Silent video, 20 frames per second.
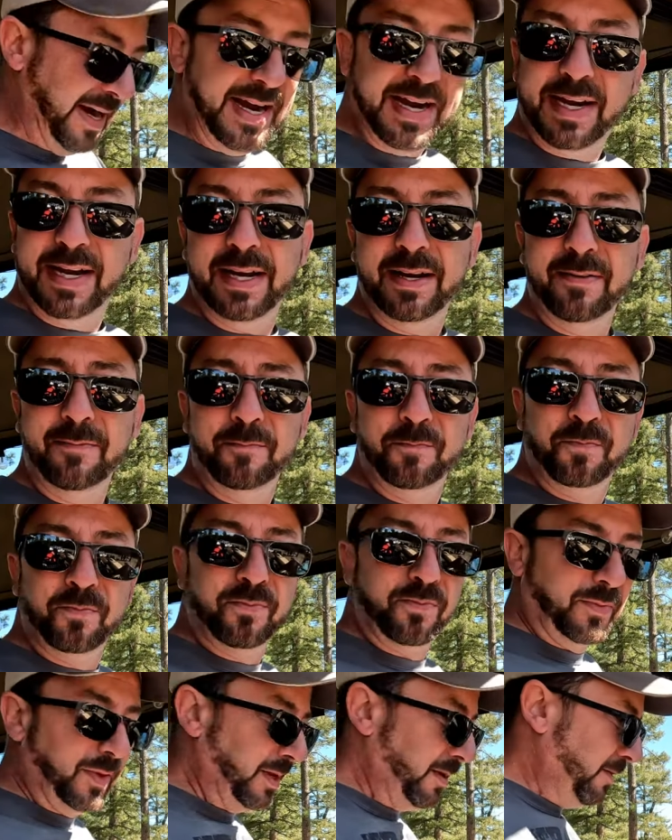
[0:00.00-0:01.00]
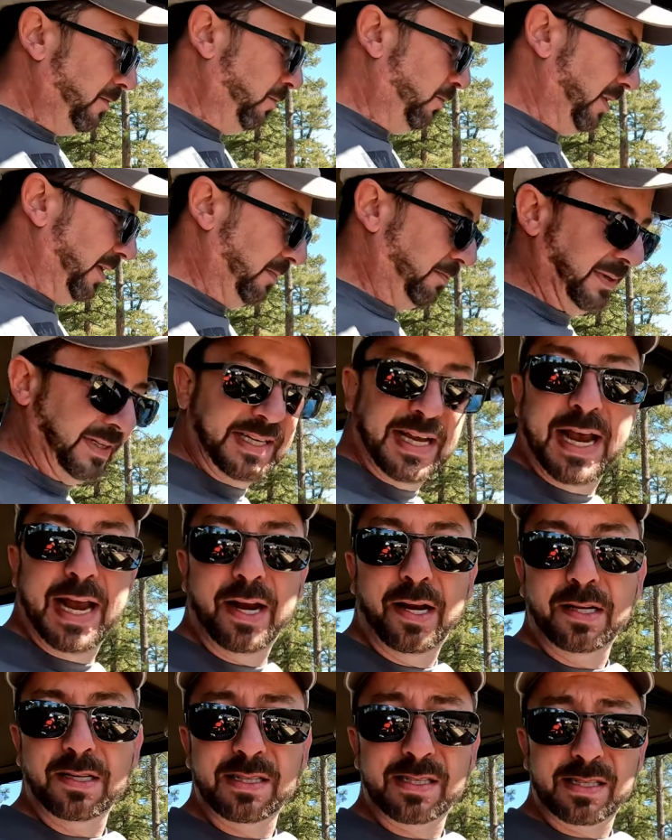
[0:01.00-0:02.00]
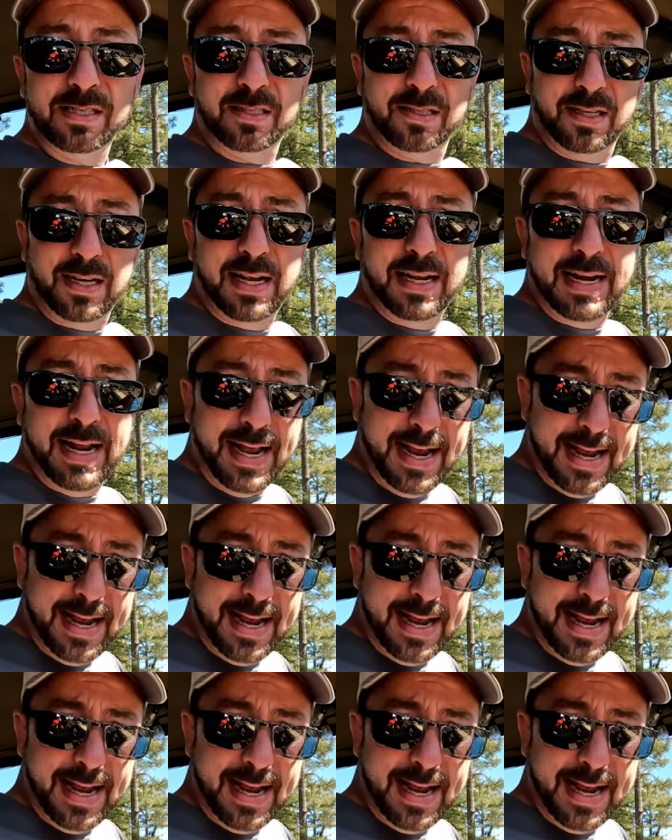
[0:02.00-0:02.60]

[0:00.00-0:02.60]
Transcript: bacon with potatoes and